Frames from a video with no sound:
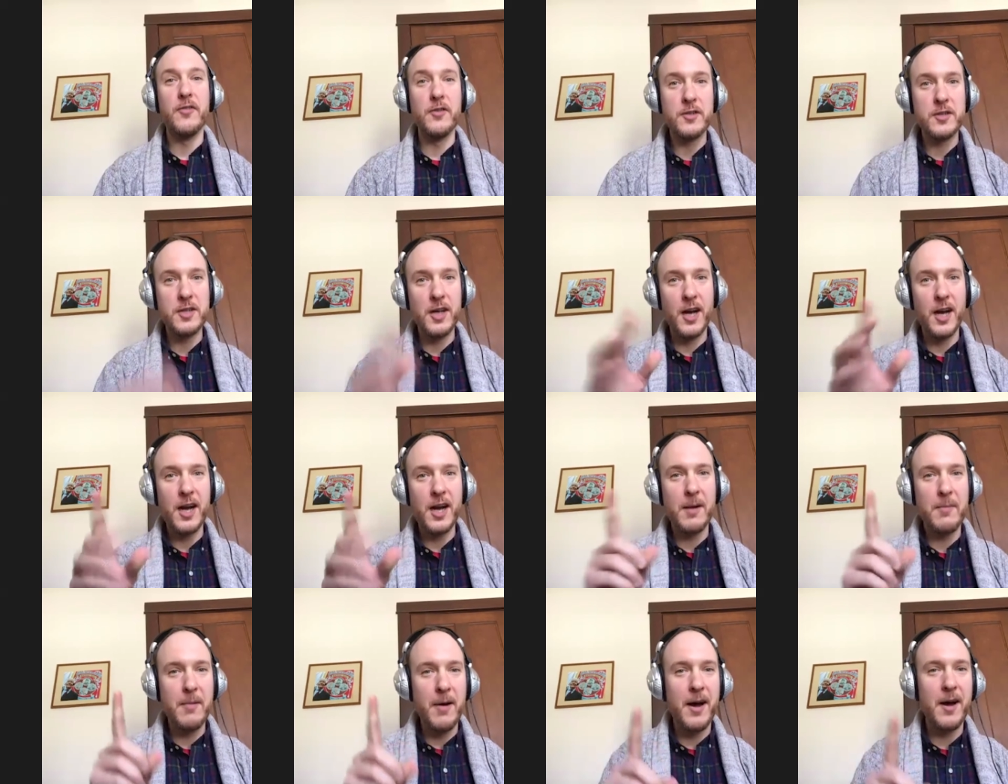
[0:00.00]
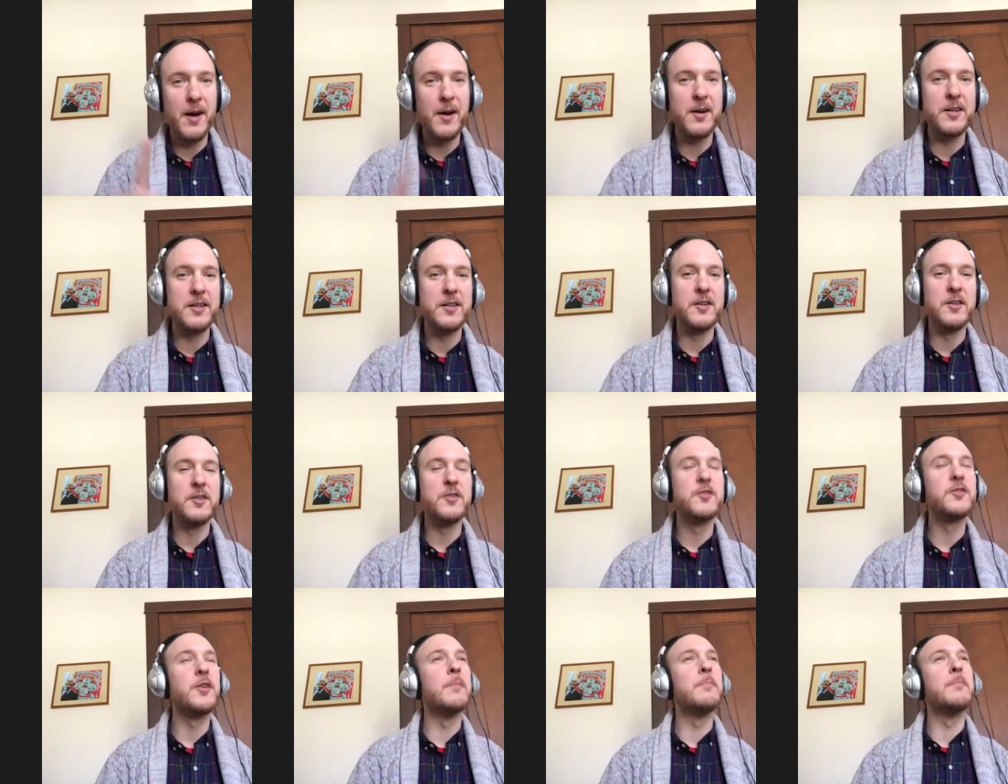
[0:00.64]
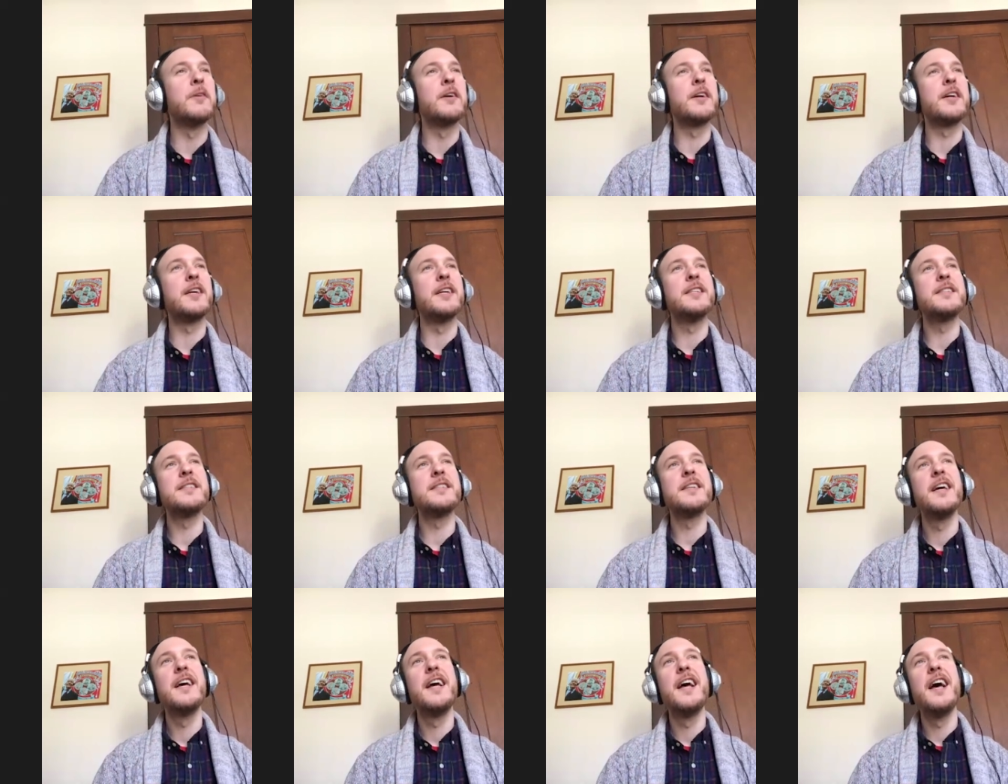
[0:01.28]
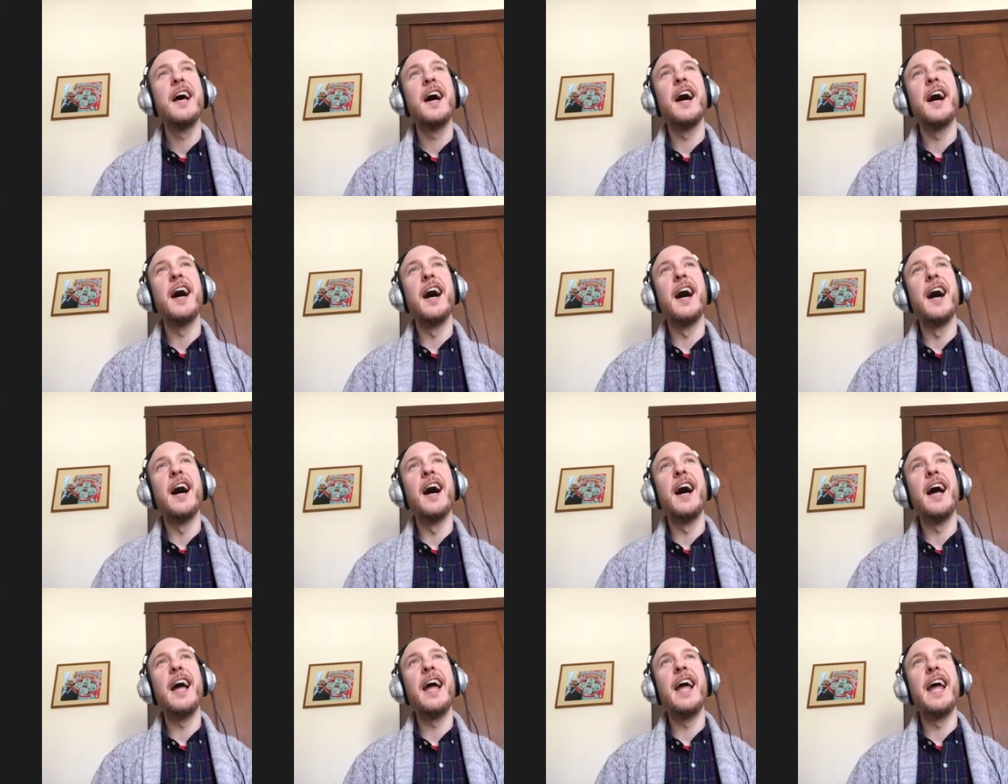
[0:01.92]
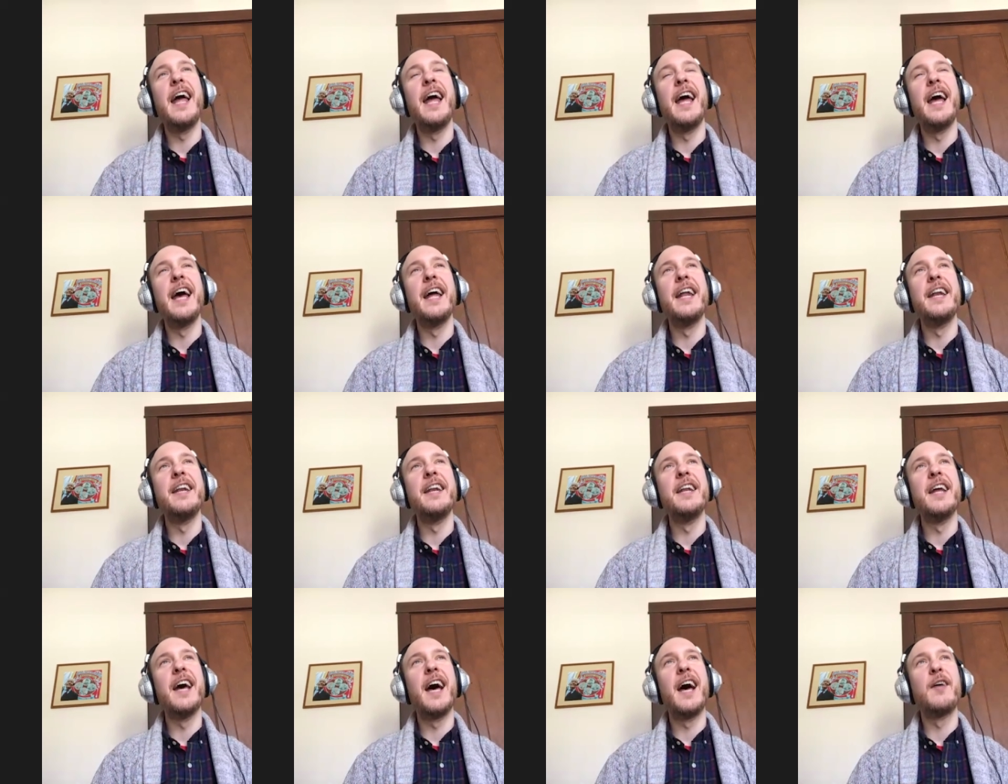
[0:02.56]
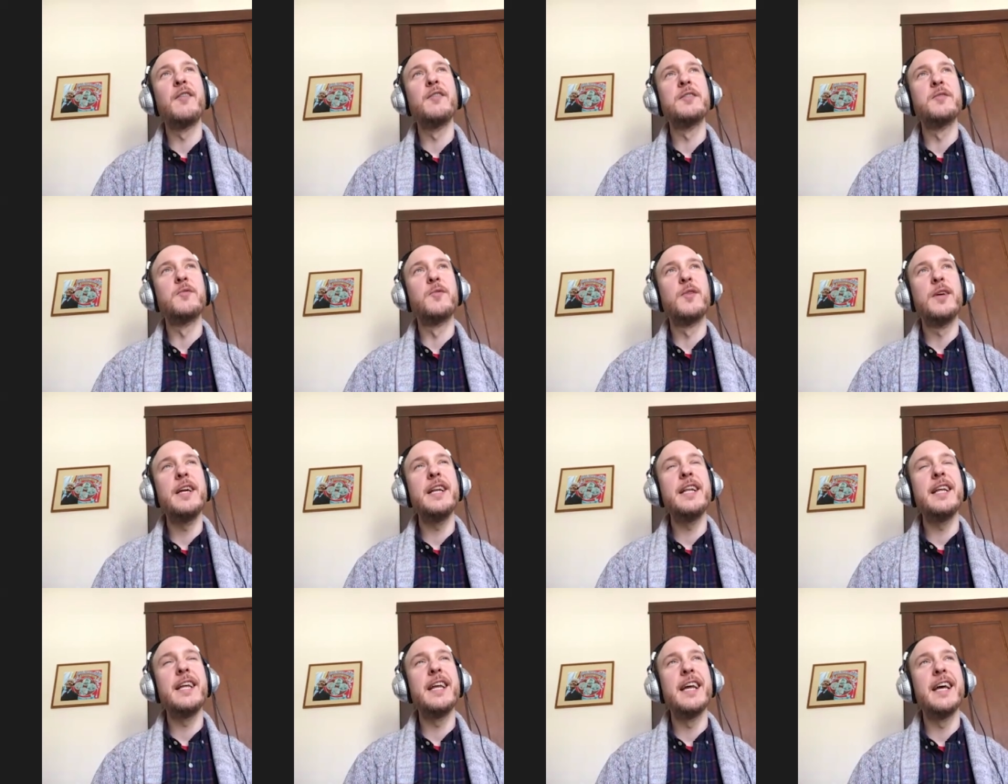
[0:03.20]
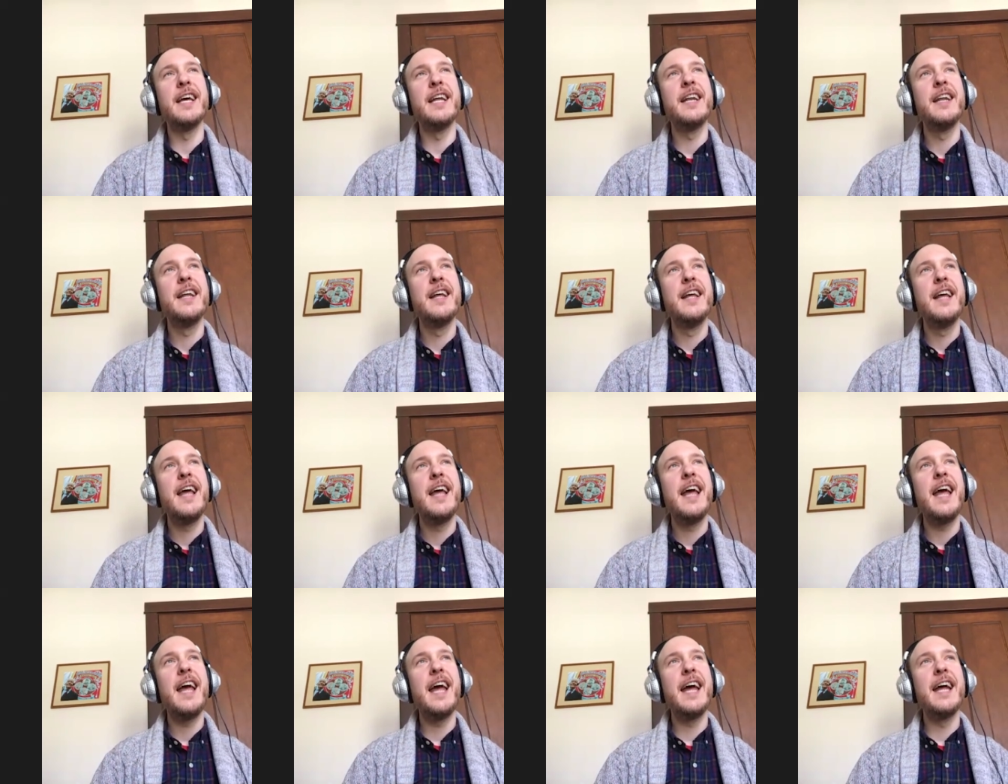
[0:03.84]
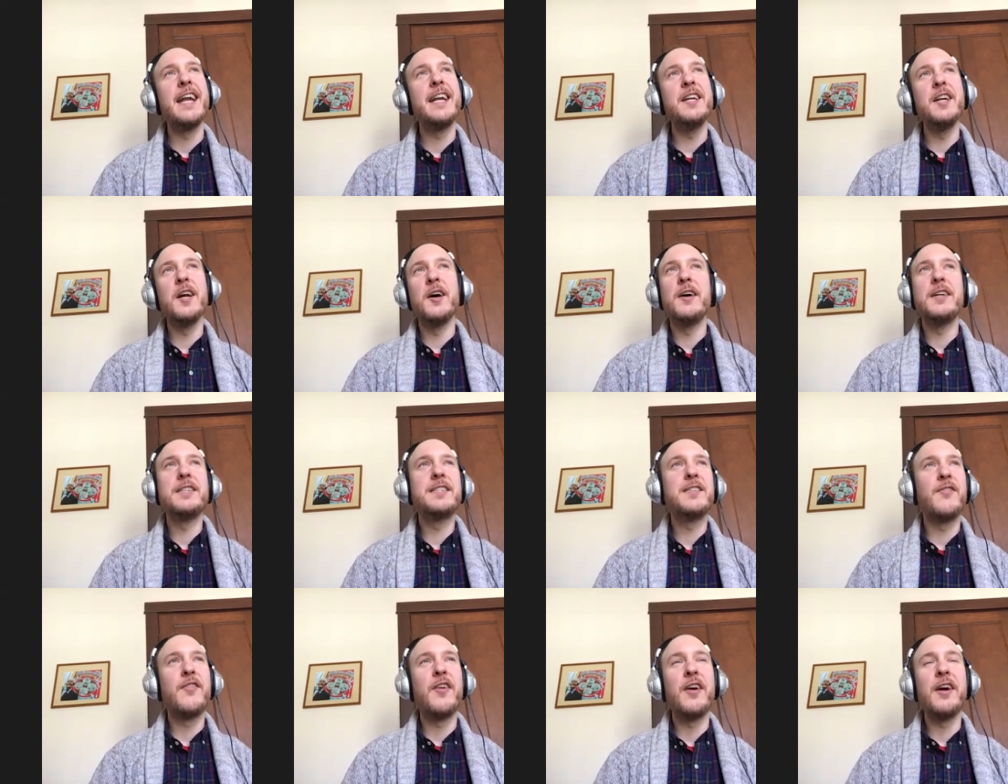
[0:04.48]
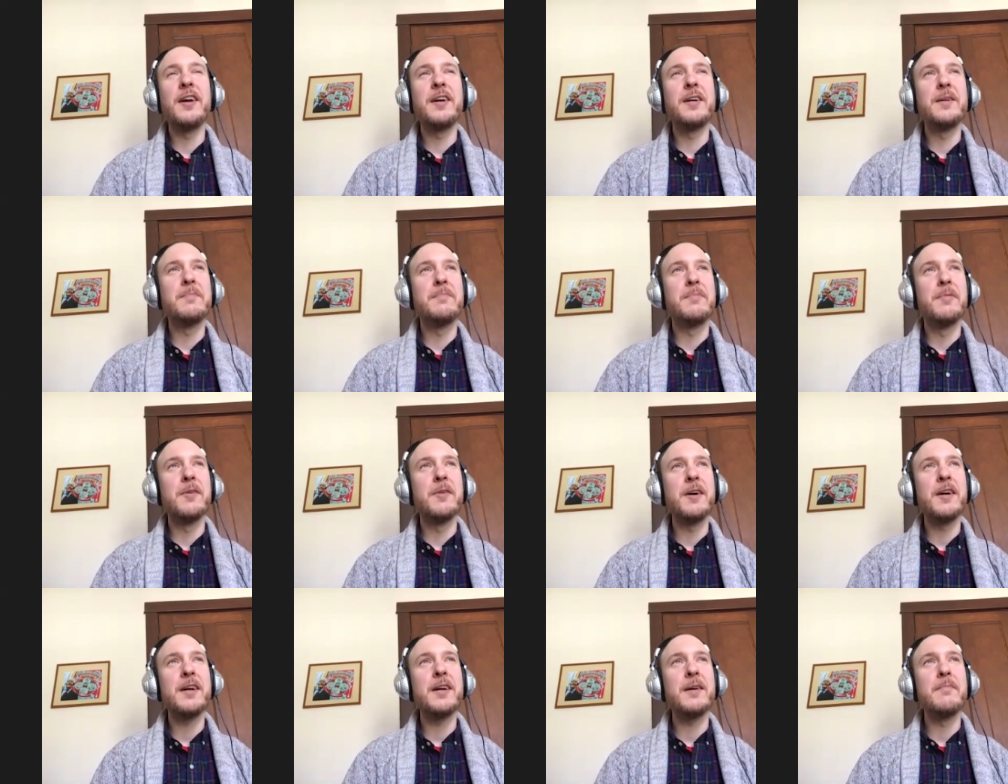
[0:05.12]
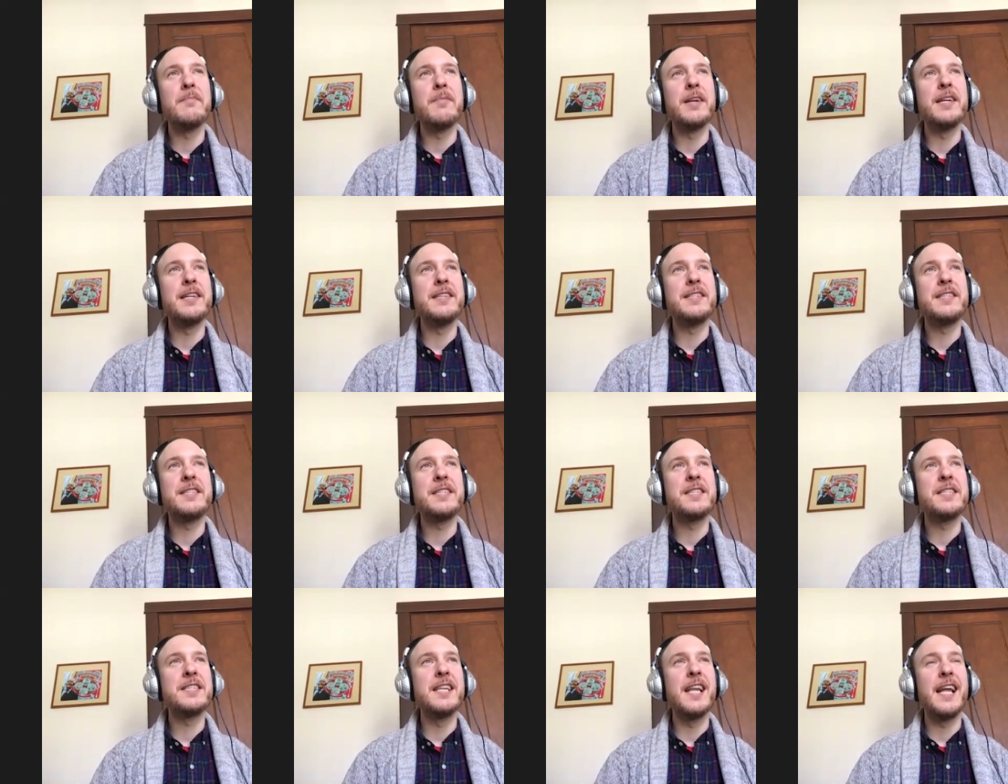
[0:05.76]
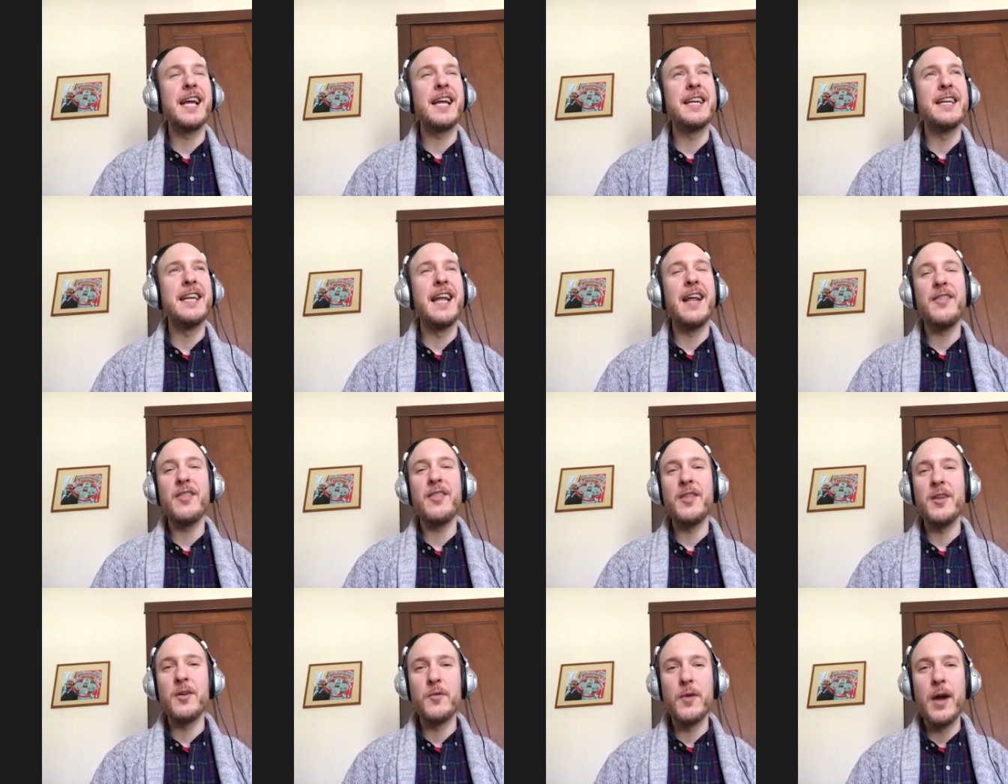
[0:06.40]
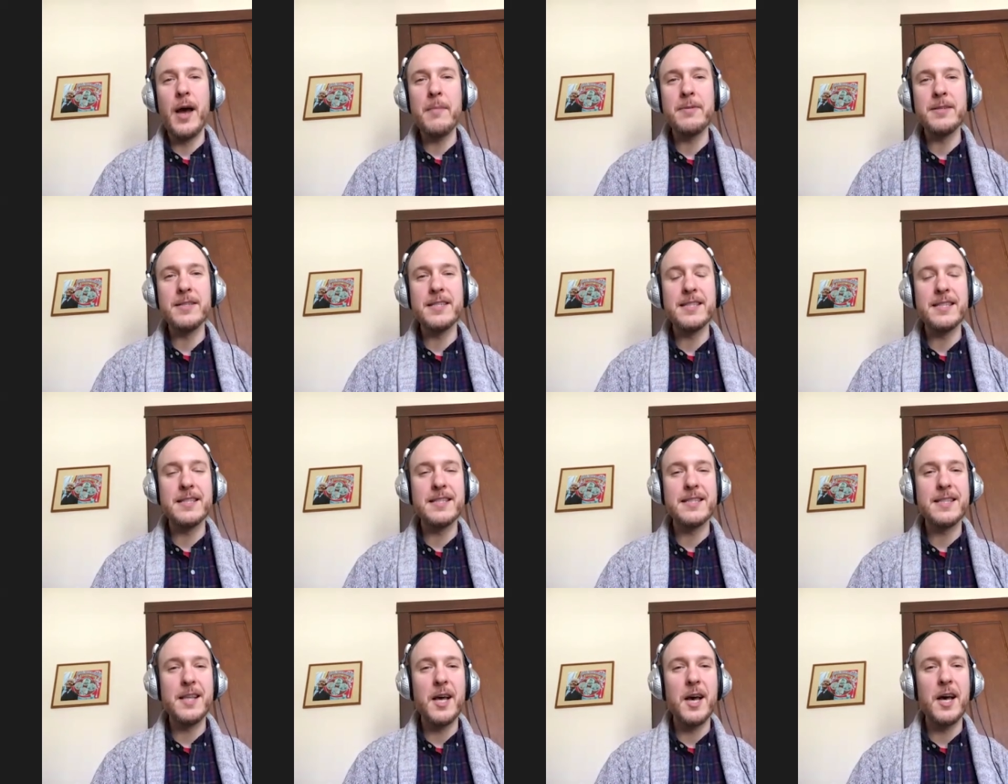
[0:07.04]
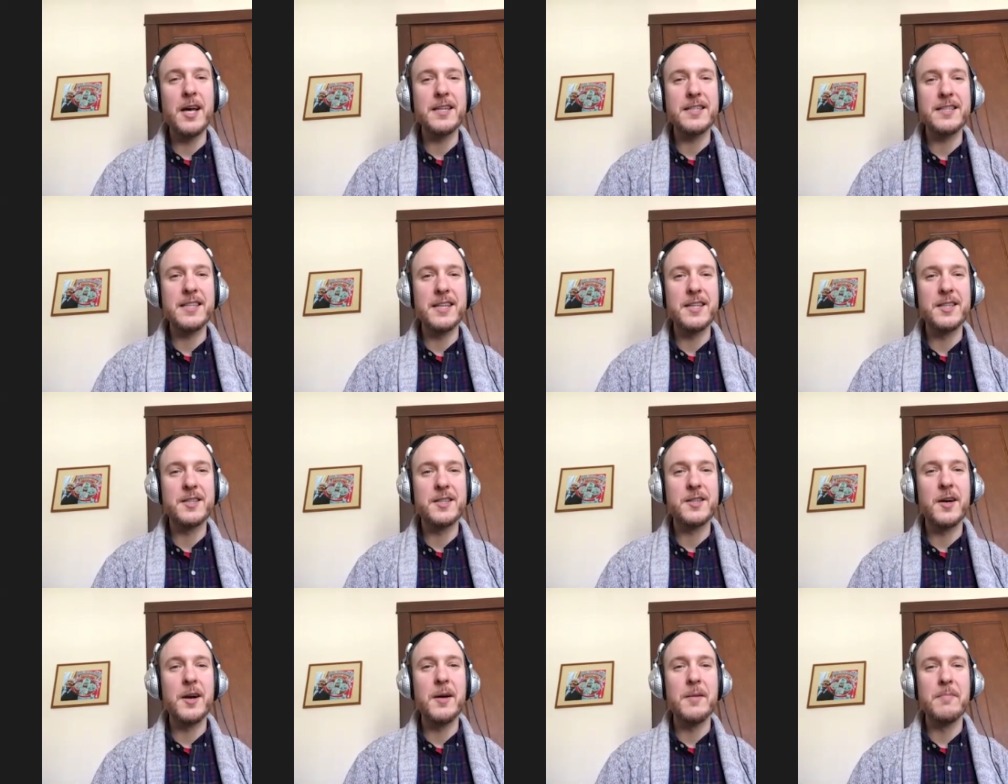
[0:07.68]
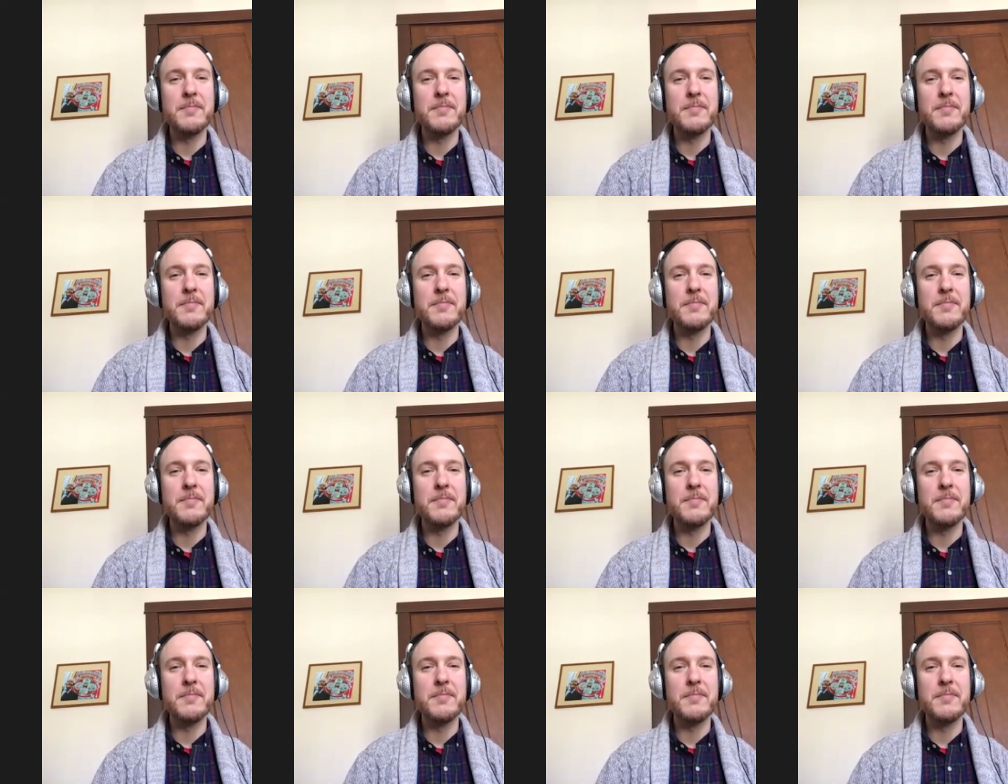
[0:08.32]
You talk about how good your Trump book is. And I was reading it, and it's a very good book, but it's just like Nathan Robinson's thoughts on Trump.